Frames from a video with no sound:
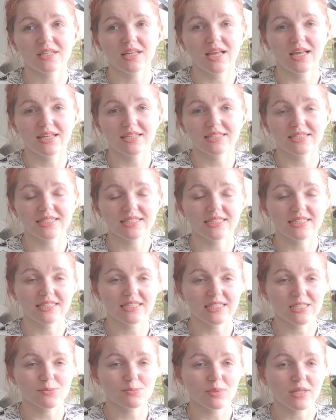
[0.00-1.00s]
and
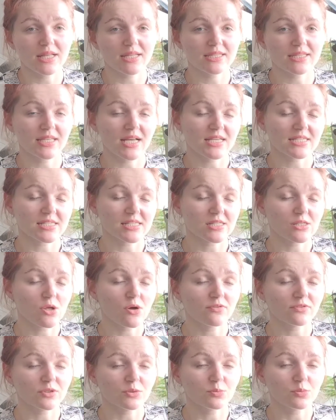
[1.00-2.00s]
this plant doesn't
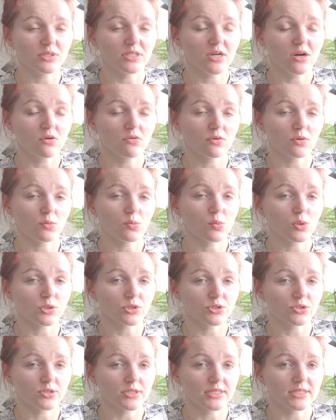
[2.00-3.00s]
love to be
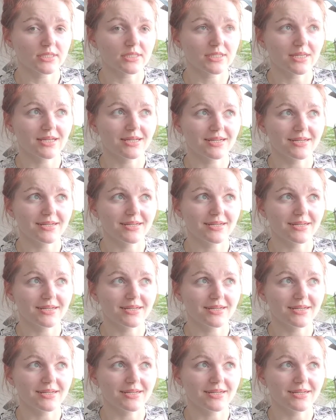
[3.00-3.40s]
overwatered.